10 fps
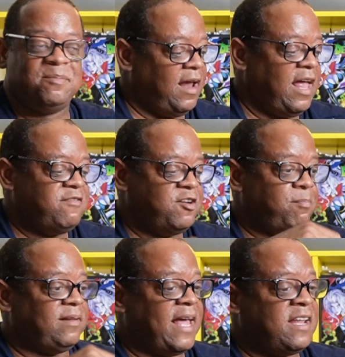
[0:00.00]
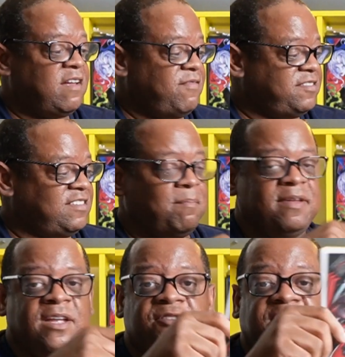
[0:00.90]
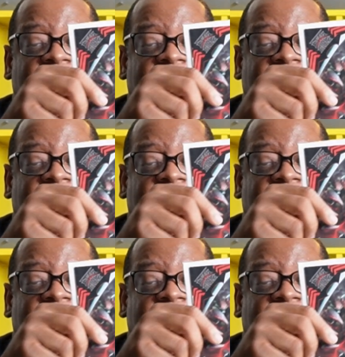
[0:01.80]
Now I have your Planet of the Symbiotes